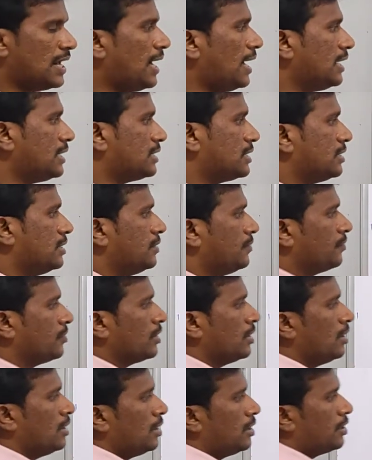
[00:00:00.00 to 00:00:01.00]
slot
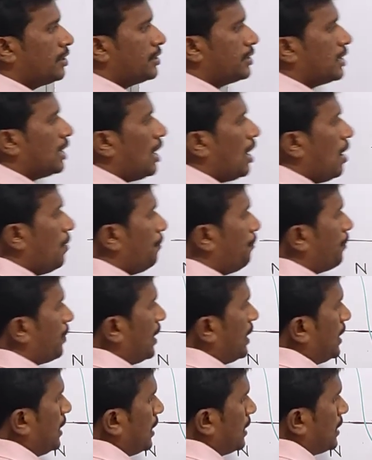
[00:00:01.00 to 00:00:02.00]

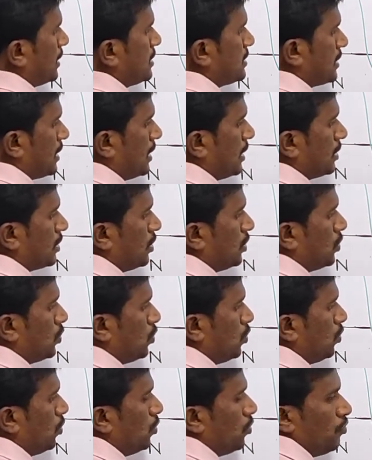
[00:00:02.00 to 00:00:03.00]
top conductor is
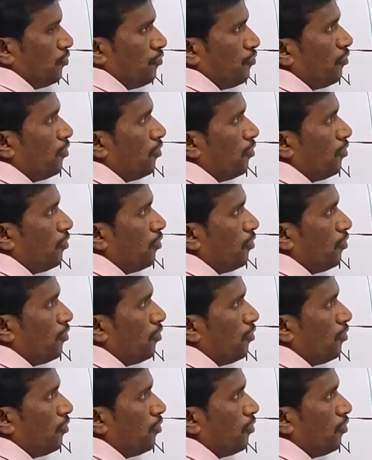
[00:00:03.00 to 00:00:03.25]
connected to